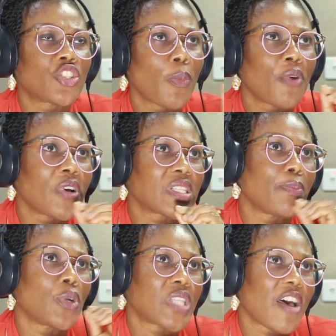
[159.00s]
Some of
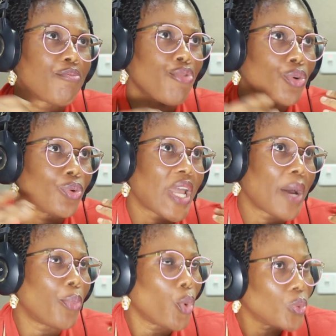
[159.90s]
us must have broken
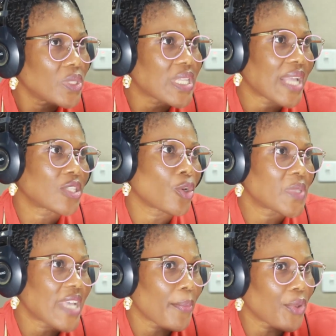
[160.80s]
our bones at
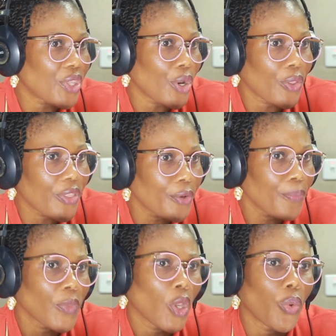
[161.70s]
some time or the
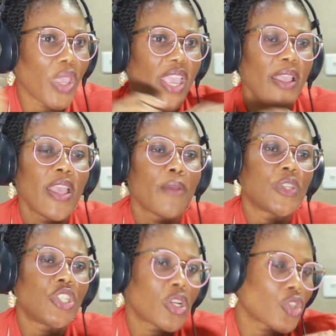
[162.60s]
other. Okay,
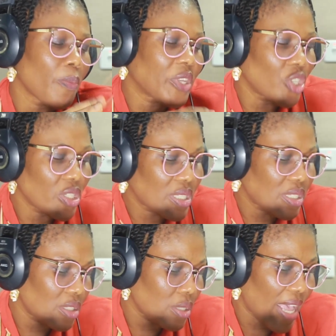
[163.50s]
the doctor may
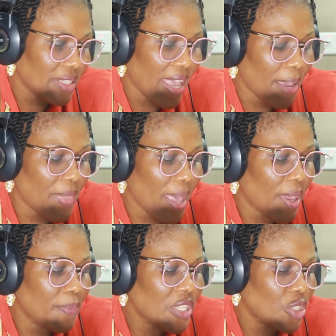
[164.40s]
just there
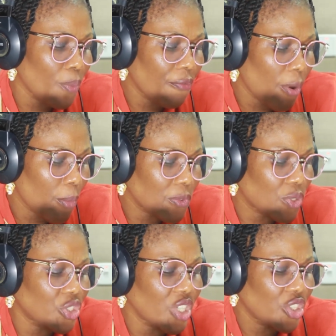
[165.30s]
may be some form of
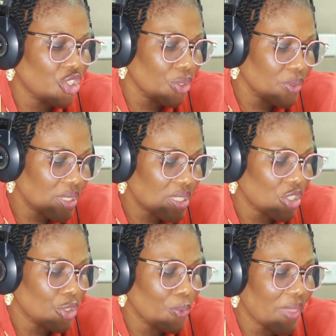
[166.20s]

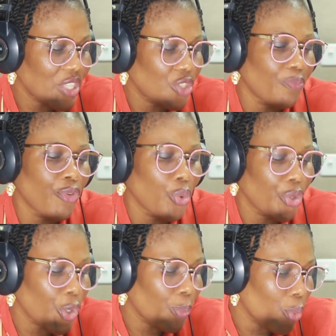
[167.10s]
suggestions, that you've
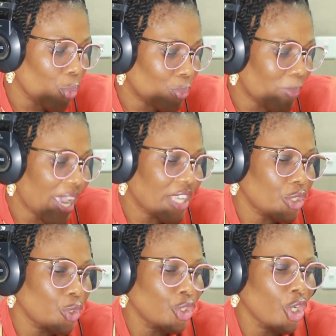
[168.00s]
broken your bone by
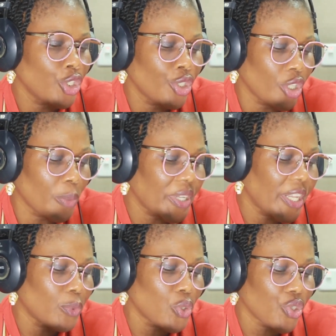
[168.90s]
you not
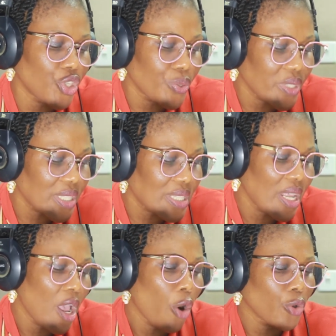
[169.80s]
being able to use
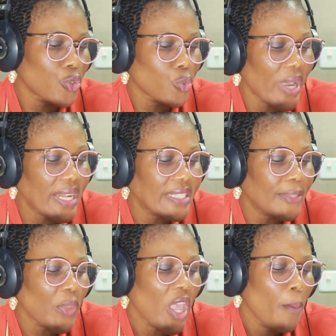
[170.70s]
it or swelling.